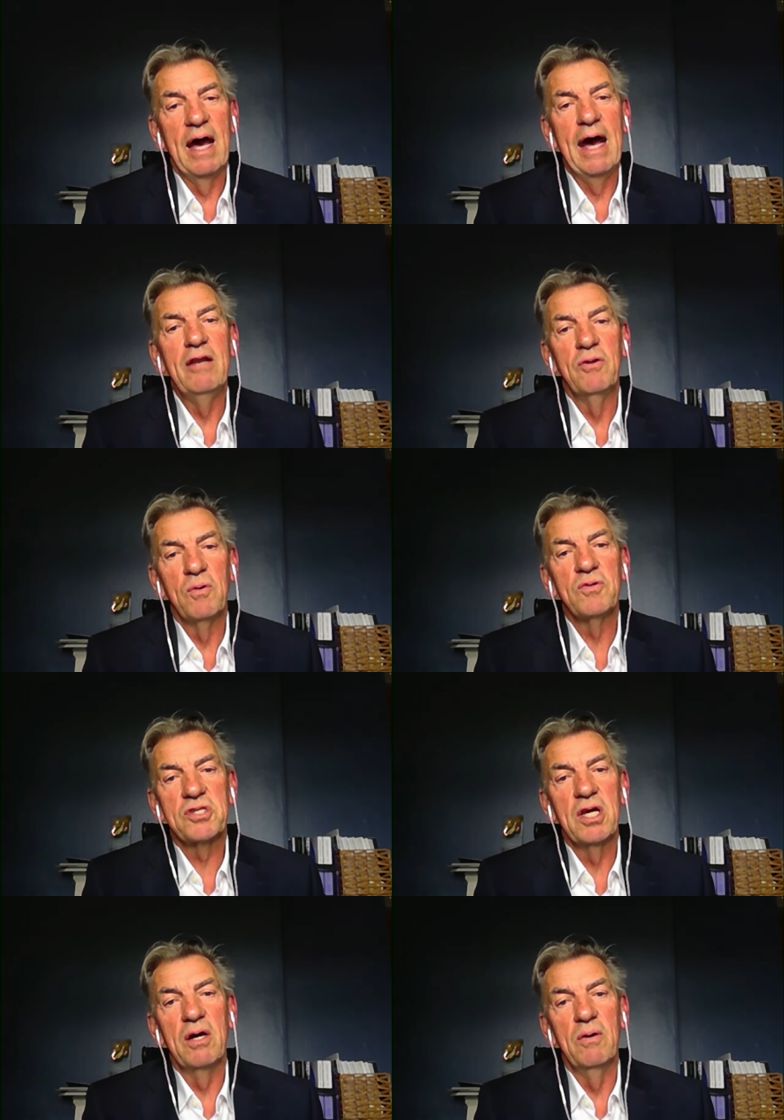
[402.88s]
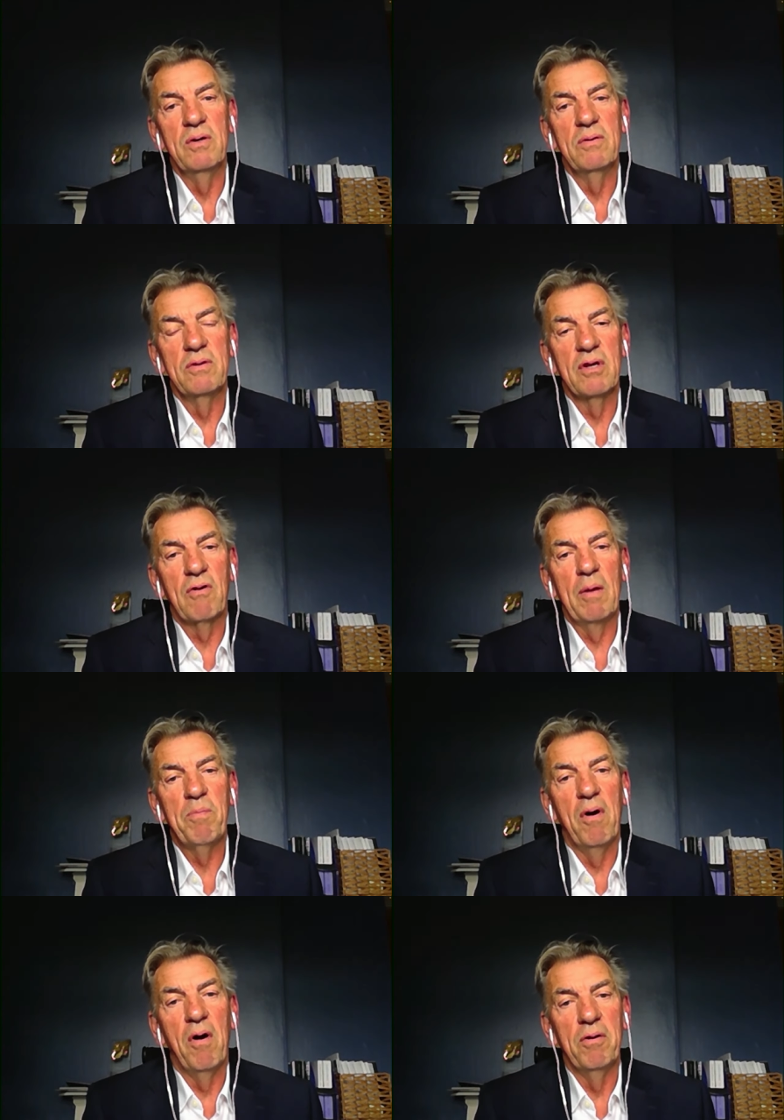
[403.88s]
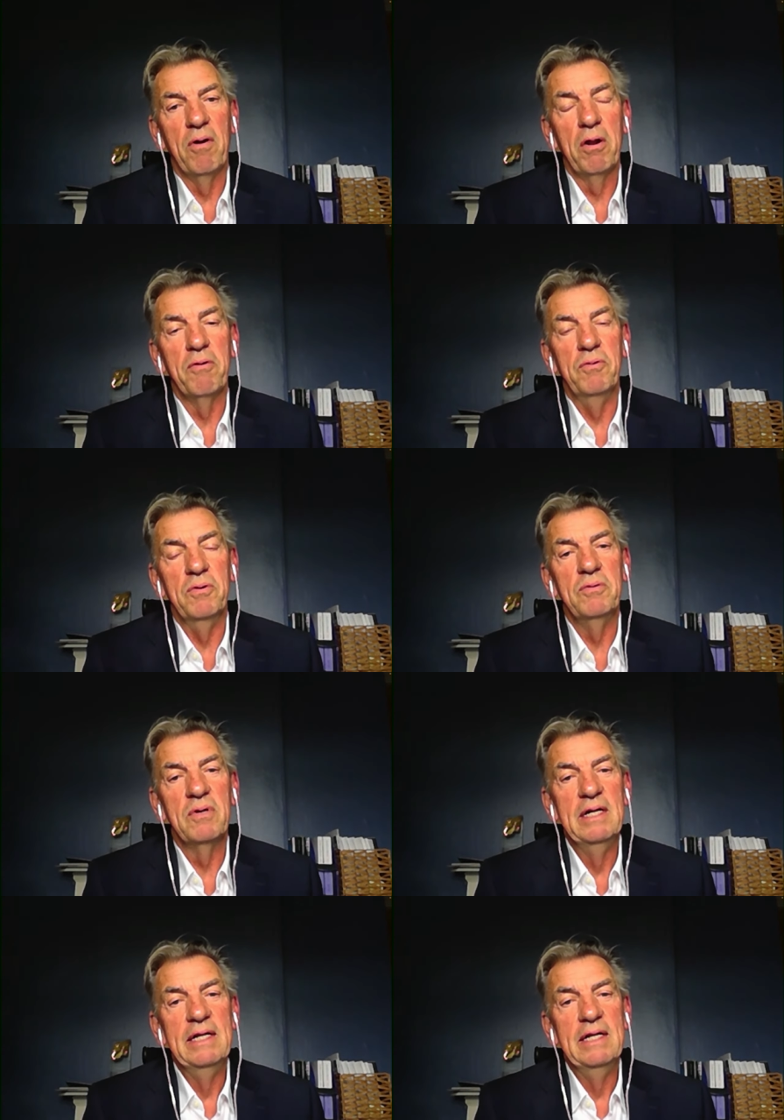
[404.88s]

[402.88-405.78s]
and also the grip on Holyrood,